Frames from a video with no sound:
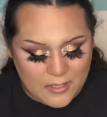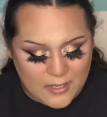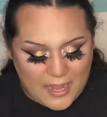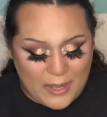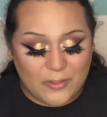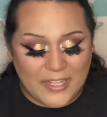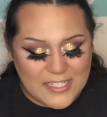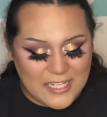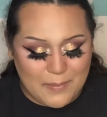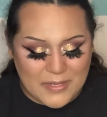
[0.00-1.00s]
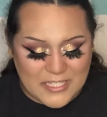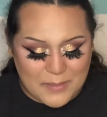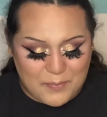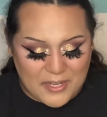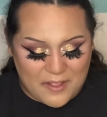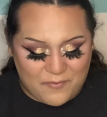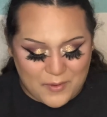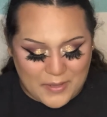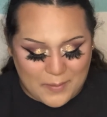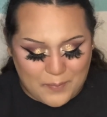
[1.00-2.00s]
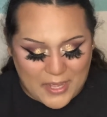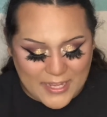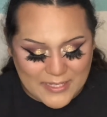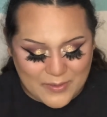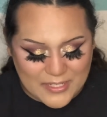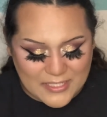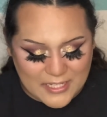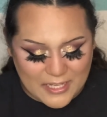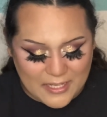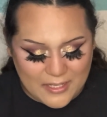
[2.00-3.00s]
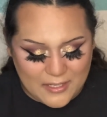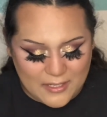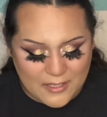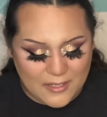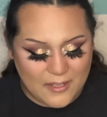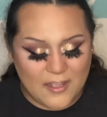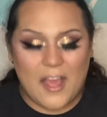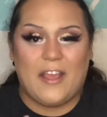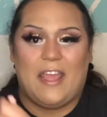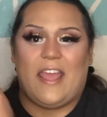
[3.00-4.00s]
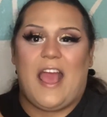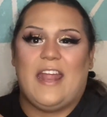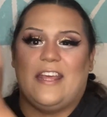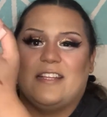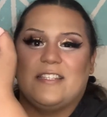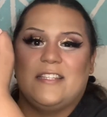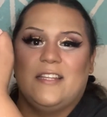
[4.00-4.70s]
I don't think it's gonna be deep enough for me, but I just want to see. Okay, yeah, it is.